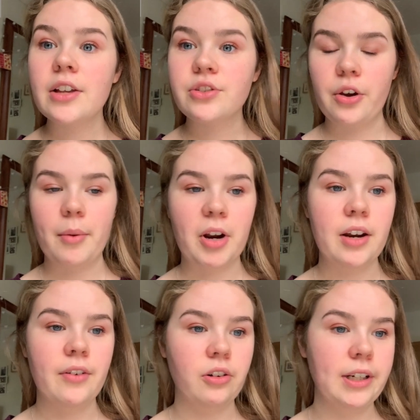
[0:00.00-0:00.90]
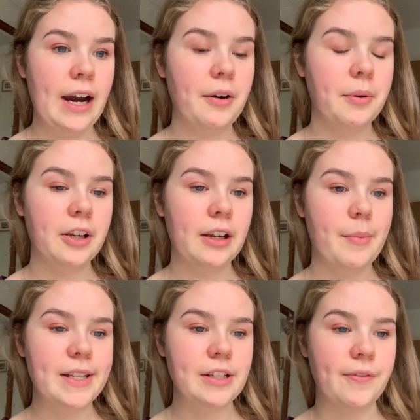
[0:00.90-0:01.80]
So I'm kind of hungry now. I'm gonna go and
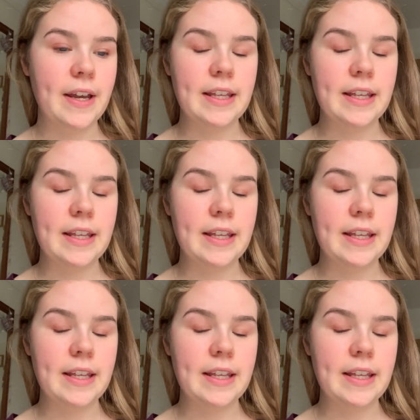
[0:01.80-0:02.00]
get myself a